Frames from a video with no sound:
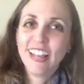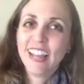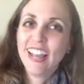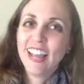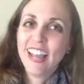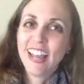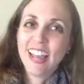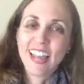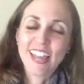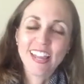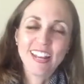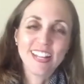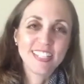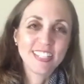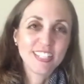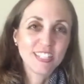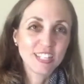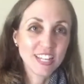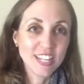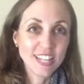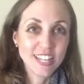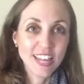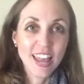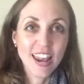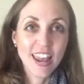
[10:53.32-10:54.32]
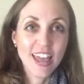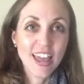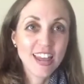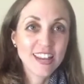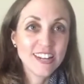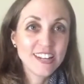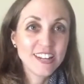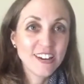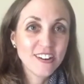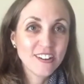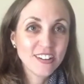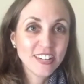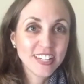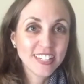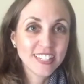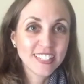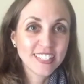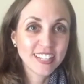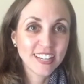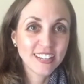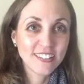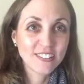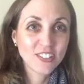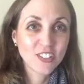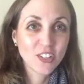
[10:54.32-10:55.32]
And I know that it
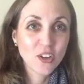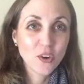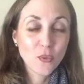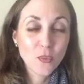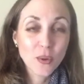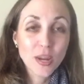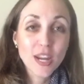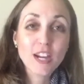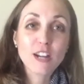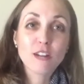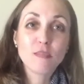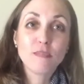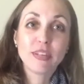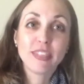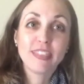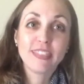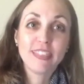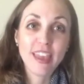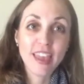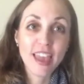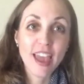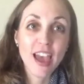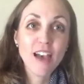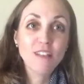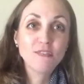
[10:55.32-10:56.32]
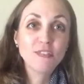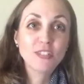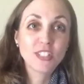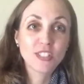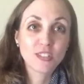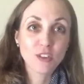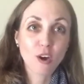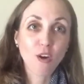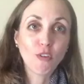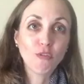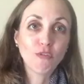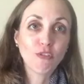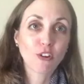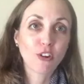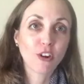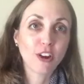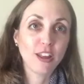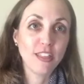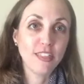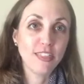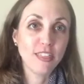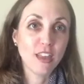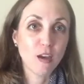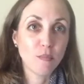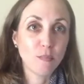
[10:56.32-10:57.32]
sounds so weird, but they have sulfur
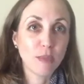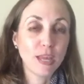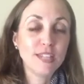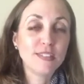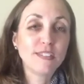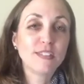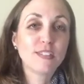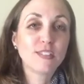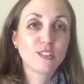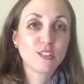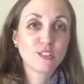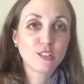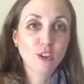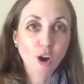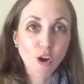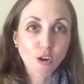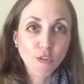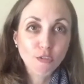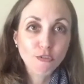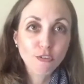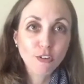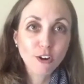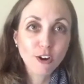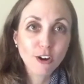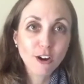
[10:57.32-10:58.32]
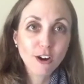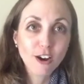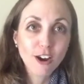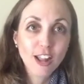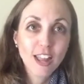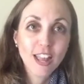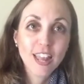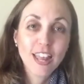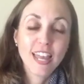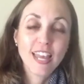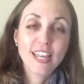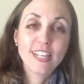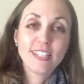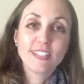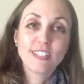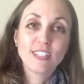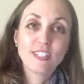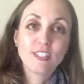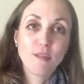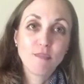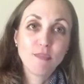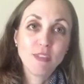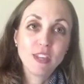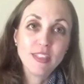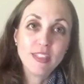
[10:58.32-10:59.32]
in them, and sulfur is
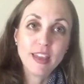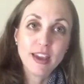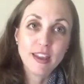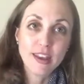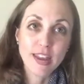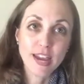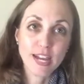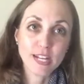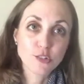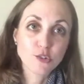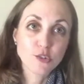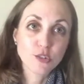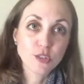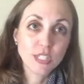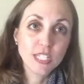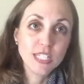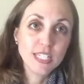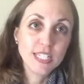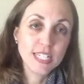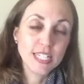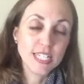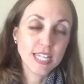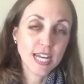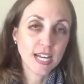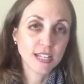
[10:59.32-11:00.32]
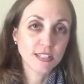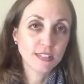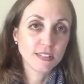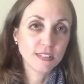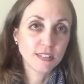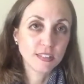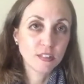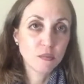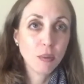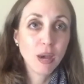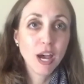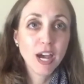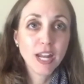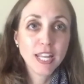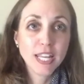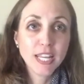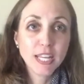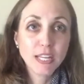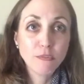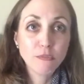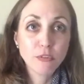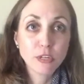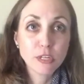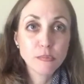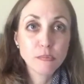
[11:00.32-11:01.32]
something that naturally detoxes the body
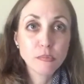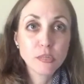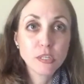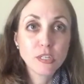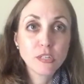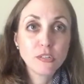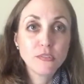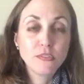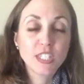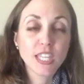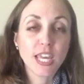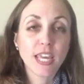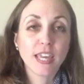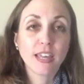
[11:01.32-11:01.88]
and removes and